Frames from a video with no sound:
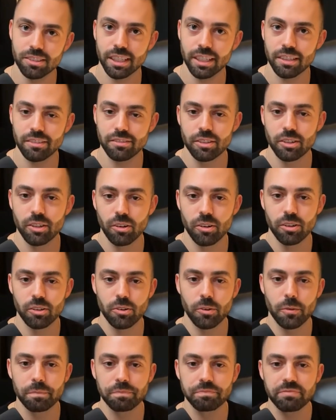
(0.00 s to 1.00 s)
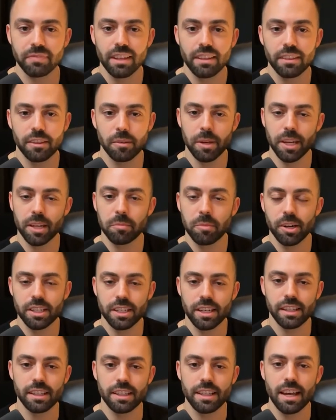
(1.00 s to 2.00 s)
Like if you go to the Make
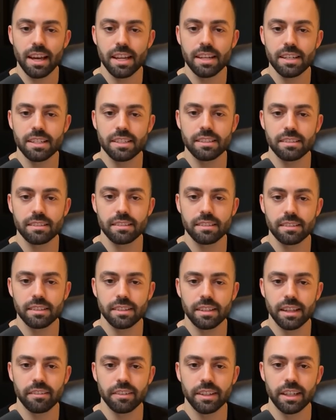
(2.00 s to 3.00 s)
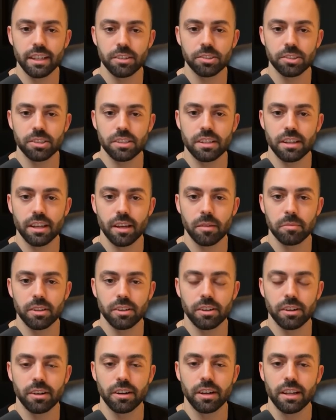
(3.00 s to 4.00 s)
Money Online navigation tab
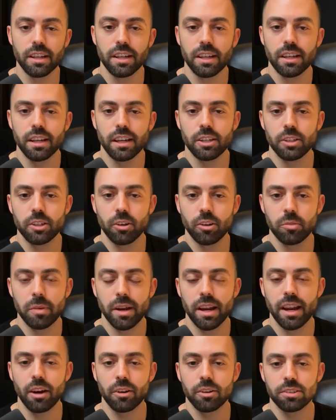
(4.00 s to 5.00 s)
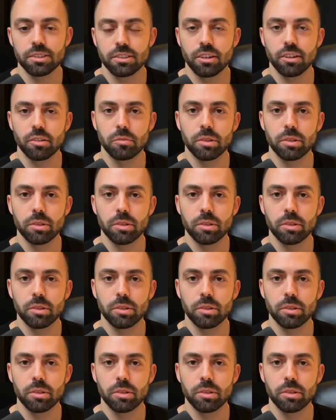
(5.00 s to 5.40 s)
there and you go to my How to Start a